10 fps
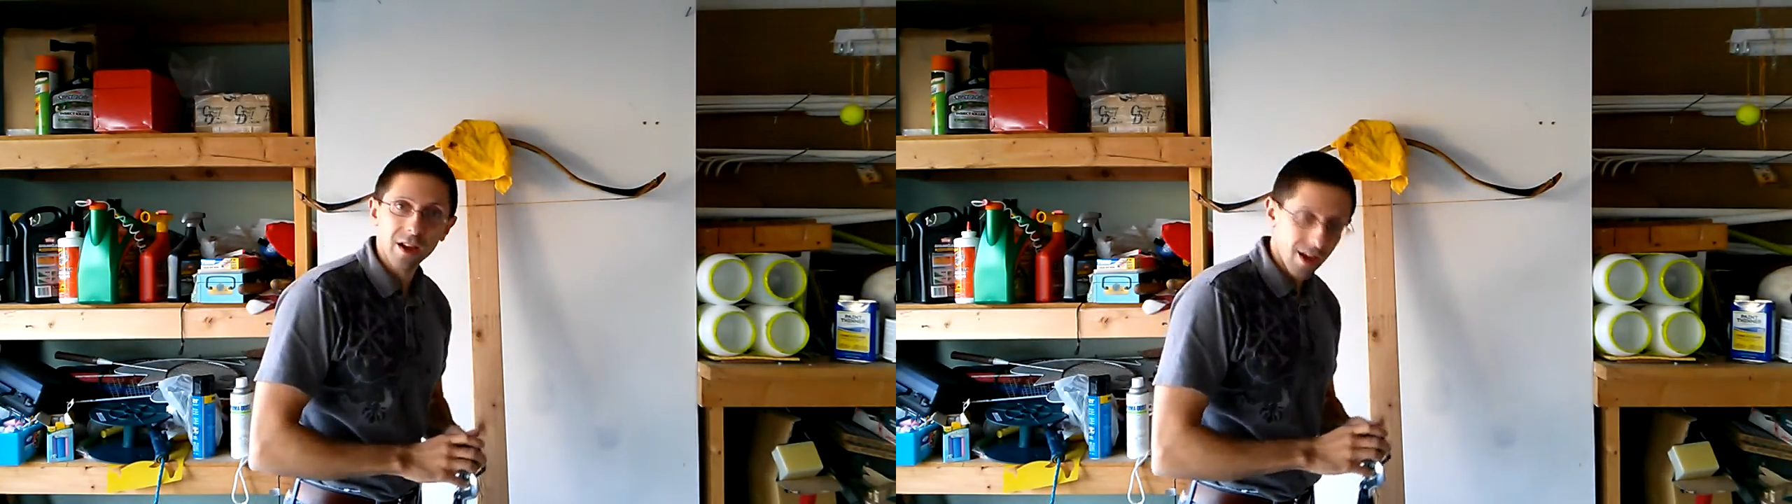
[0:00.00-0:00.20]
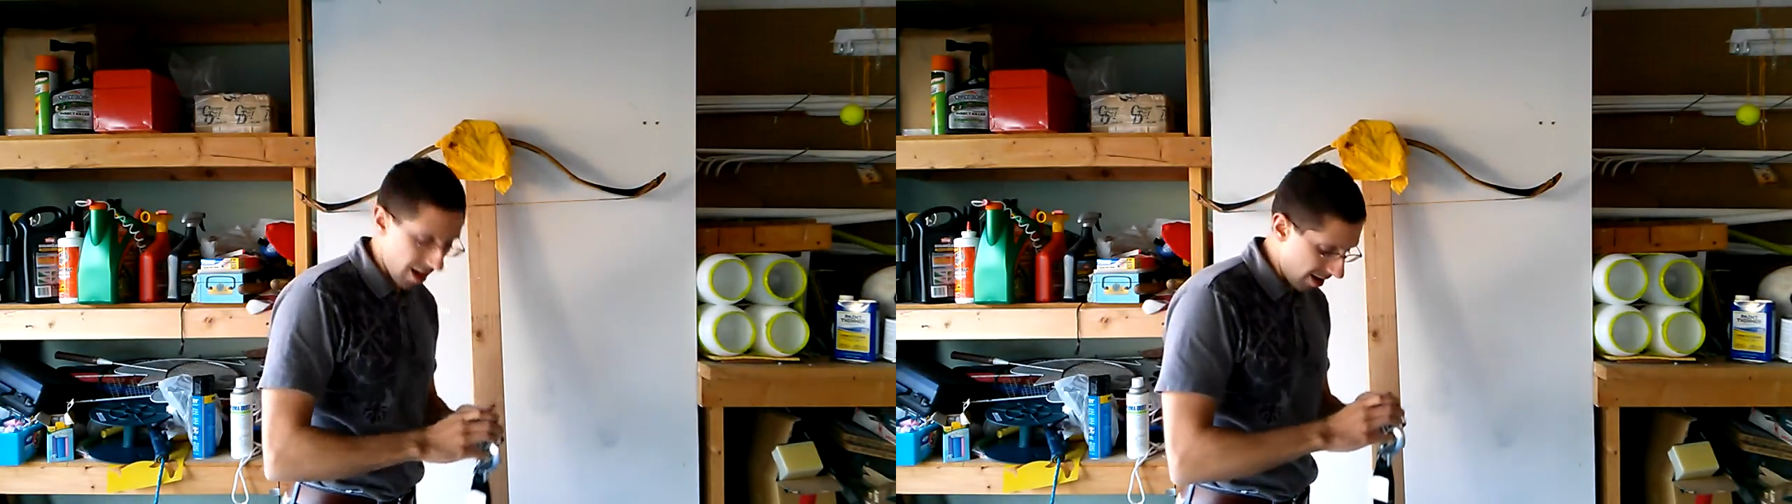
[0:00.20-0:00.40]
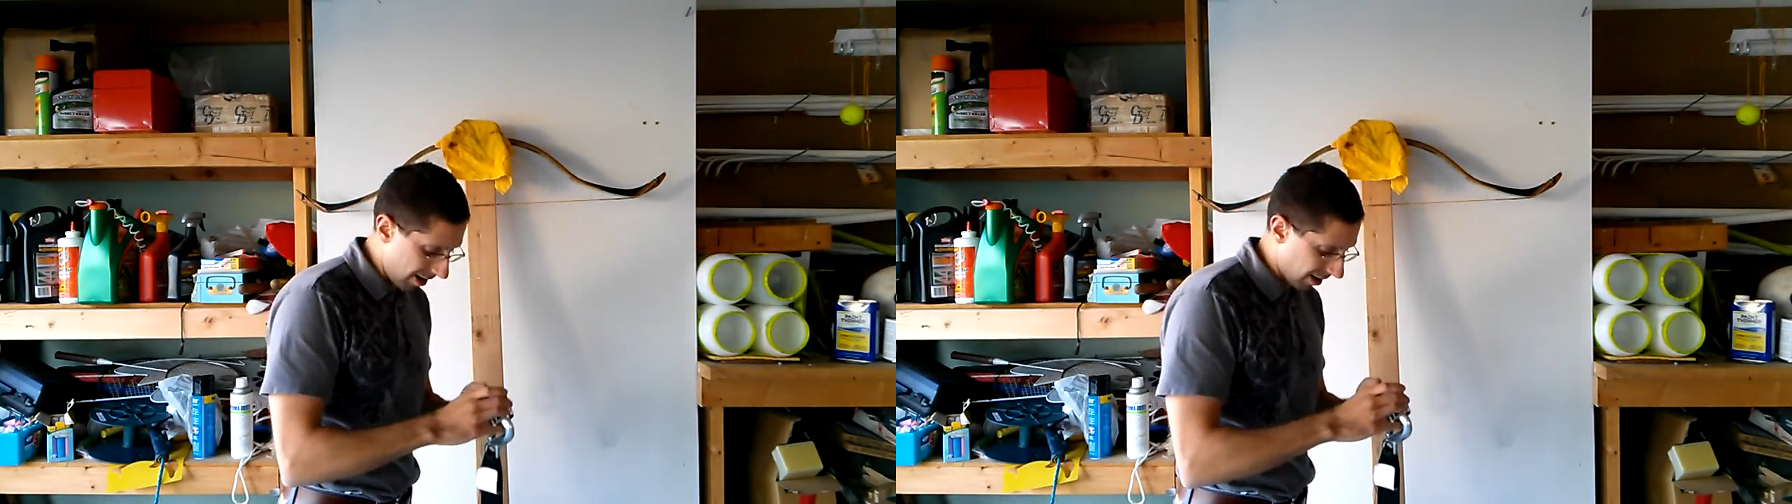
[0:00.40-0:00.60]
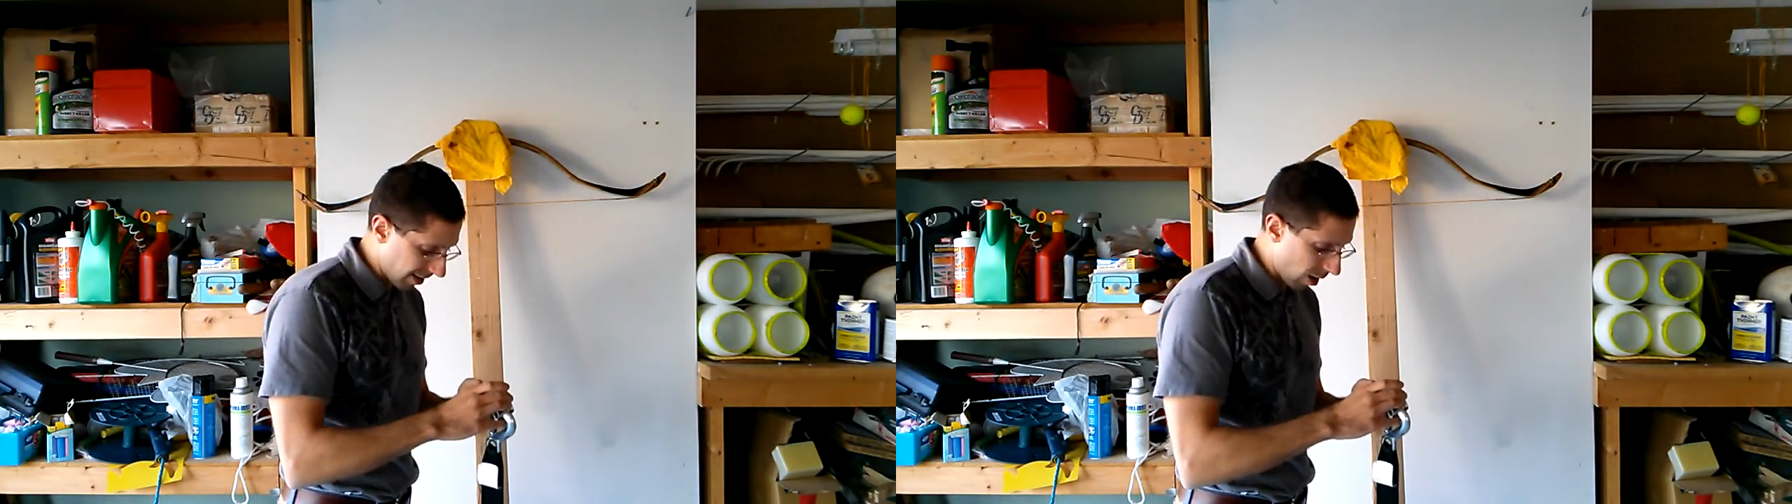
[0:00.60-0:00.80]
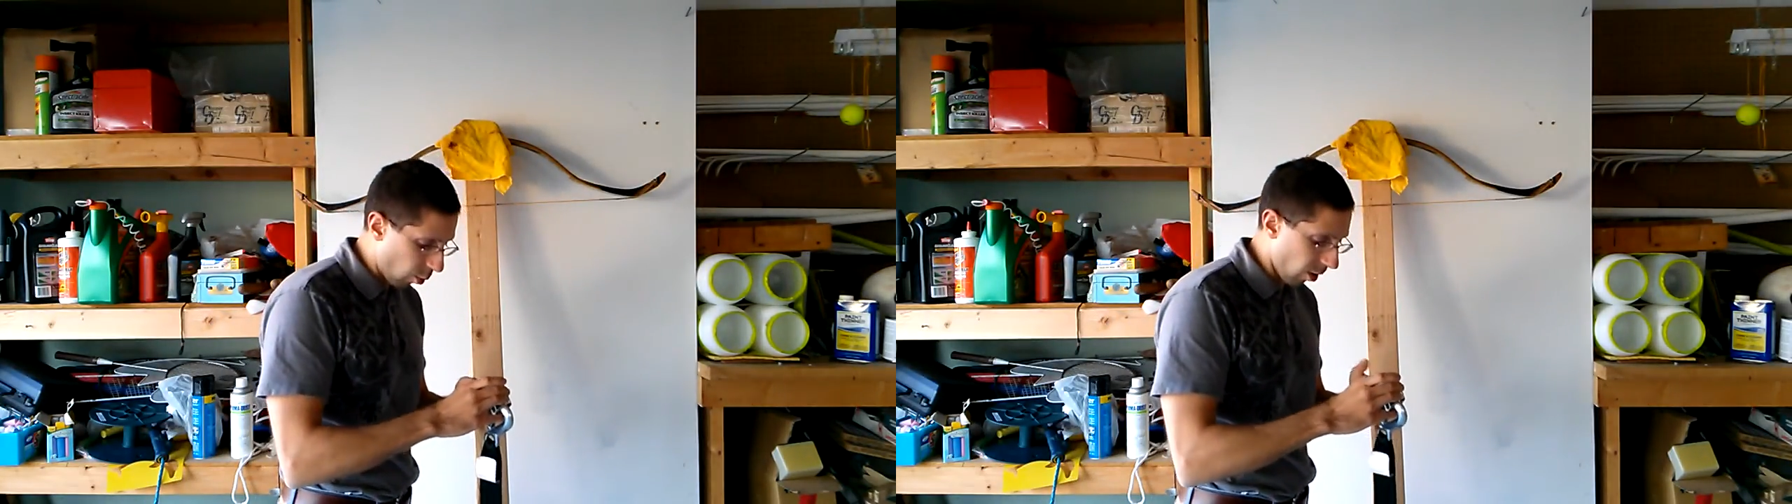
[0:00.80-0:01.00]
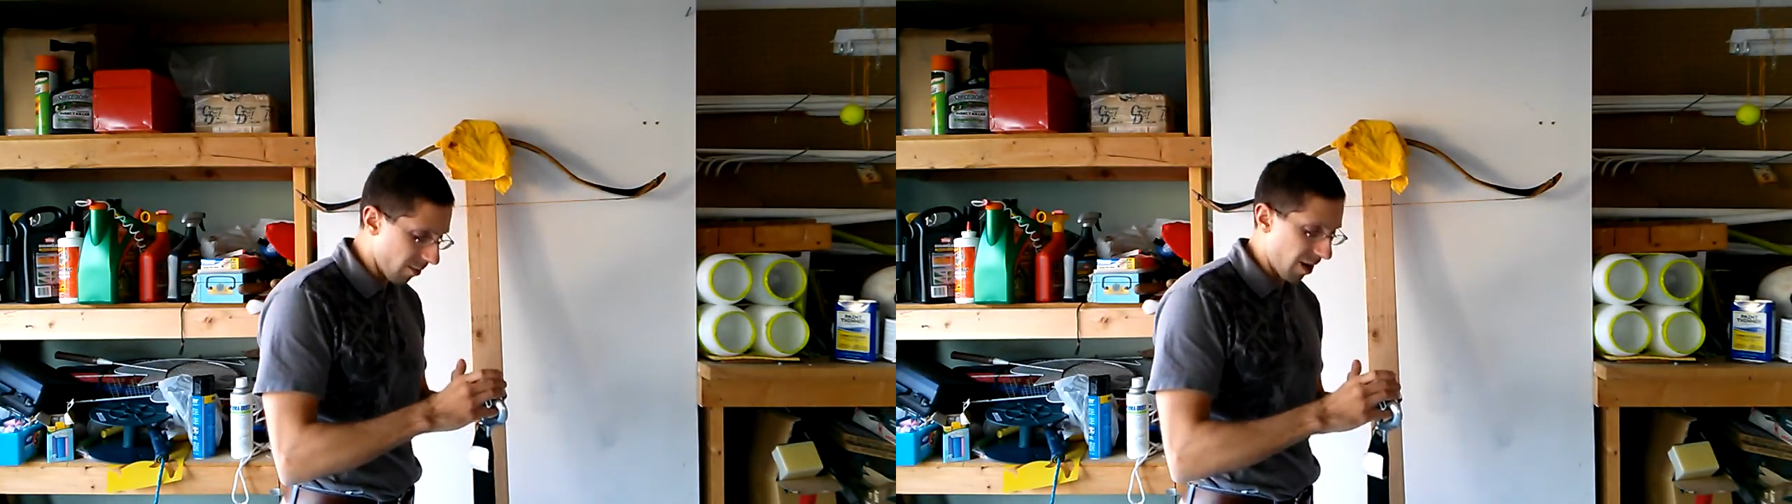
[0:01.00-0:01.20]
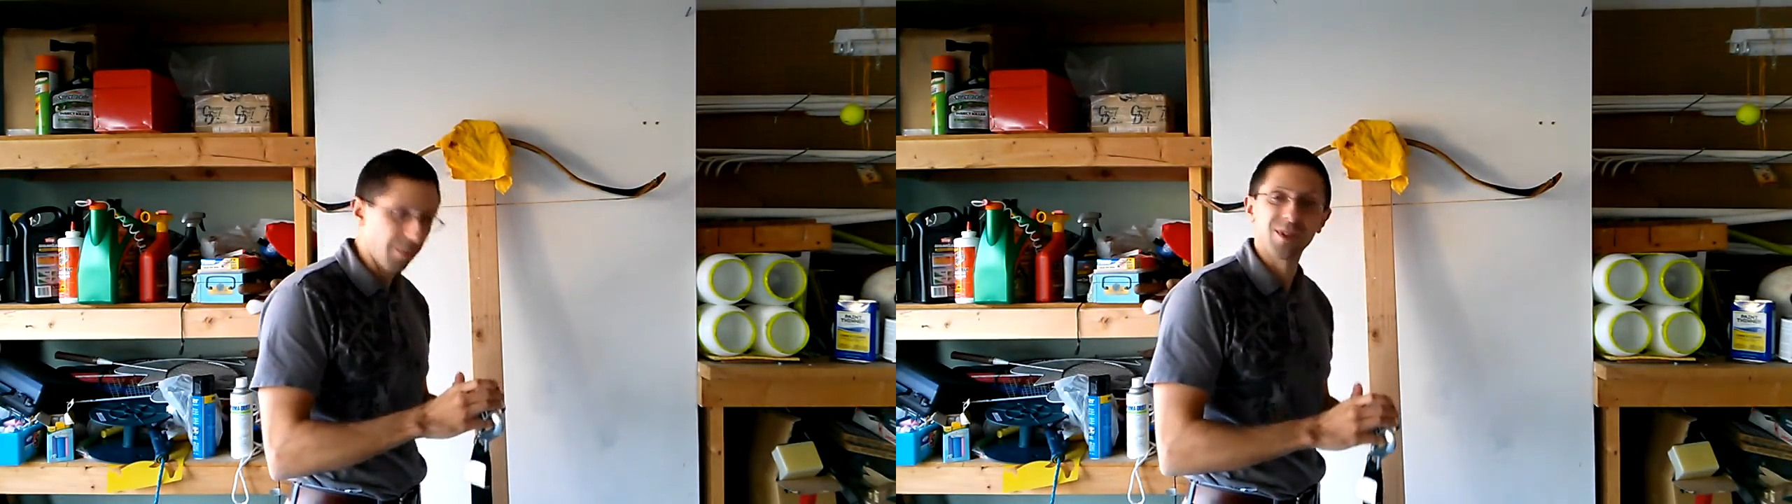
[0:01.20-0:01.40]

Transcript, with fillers: and let that warm up.